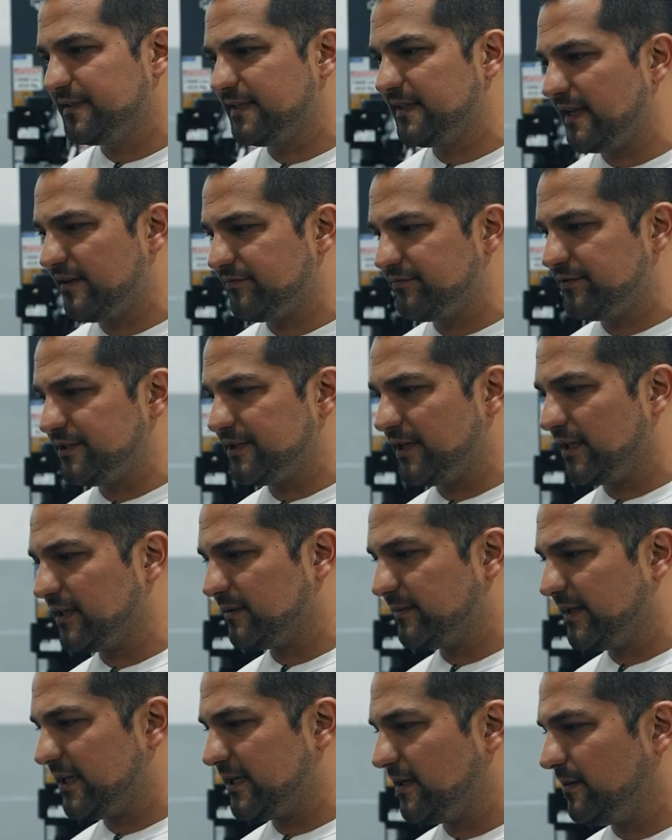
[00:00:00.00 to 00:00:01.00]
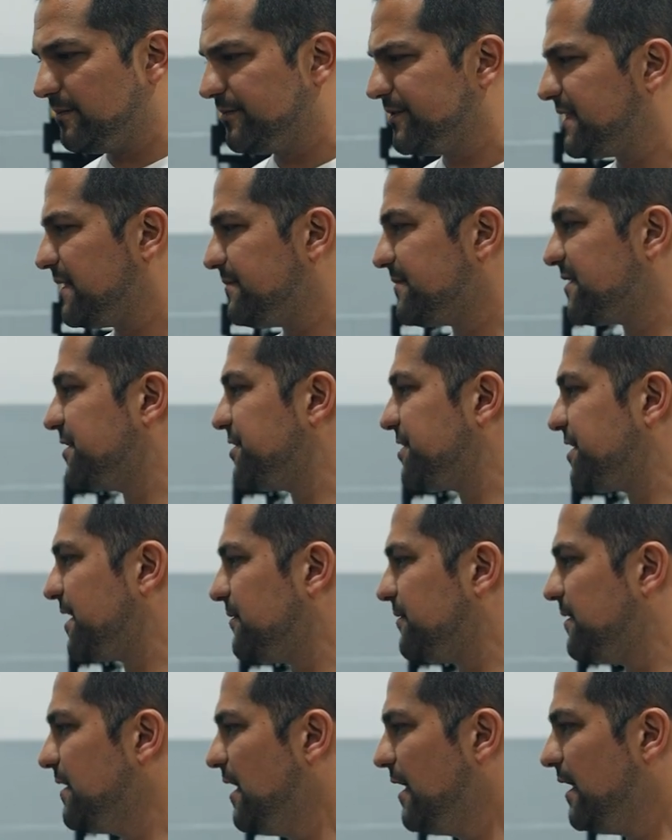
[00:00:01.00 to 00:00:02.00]
to death. We talked about it a couple of times on the
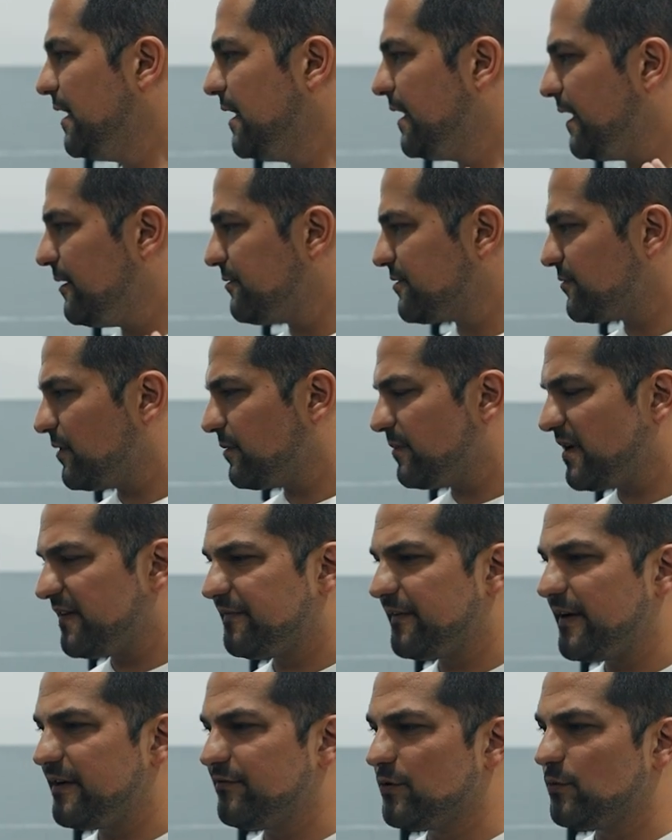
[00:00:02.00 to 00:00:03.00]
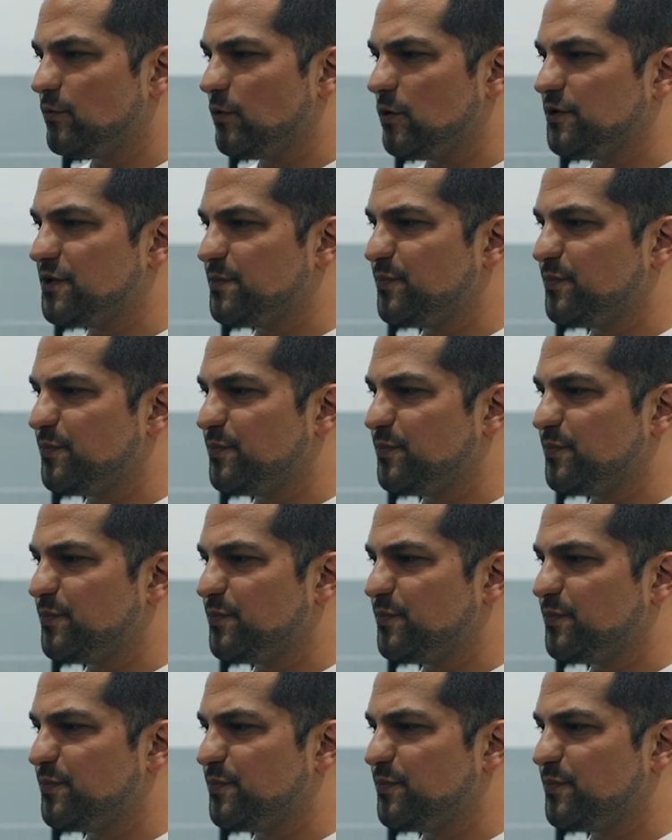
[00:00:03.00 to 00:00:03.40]
channel. It was one of my favorite Rolls